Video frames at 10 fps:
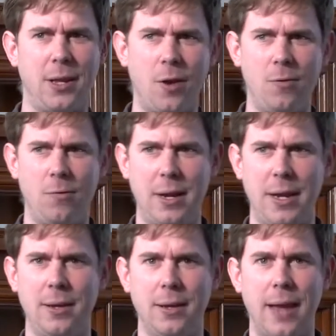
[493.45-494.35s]
They don't
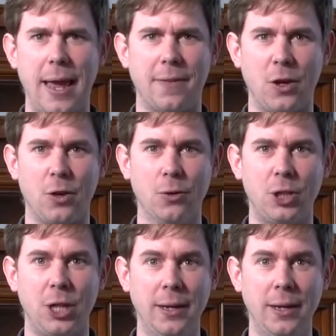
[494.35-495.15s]
really like the culture.